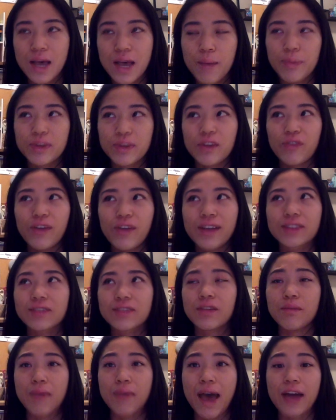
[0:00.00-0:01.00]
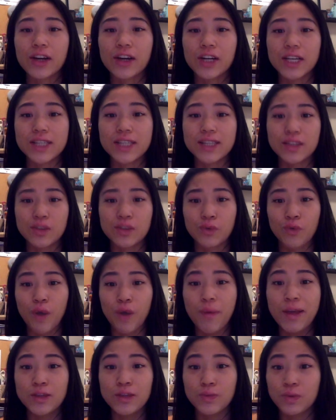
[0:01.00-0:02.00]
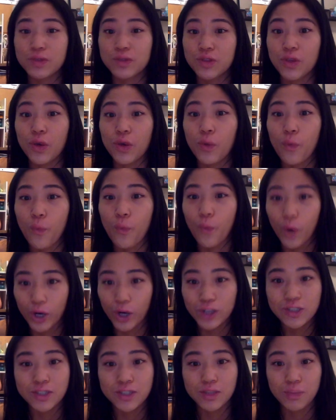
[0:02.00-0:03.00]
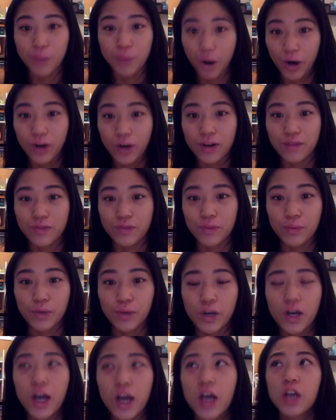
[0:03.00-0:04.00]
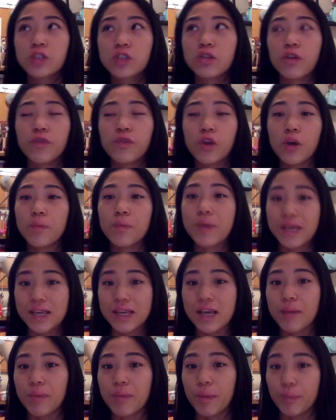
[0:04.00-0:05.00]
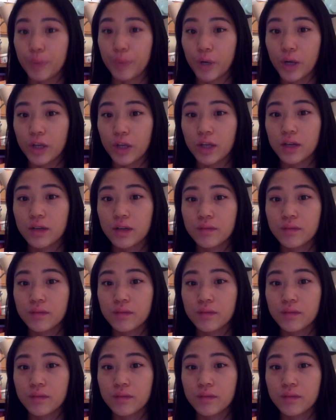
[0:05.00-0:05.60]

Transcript: But the fact of the matter is that the romance was the worst part of the book. So if you're picking up a book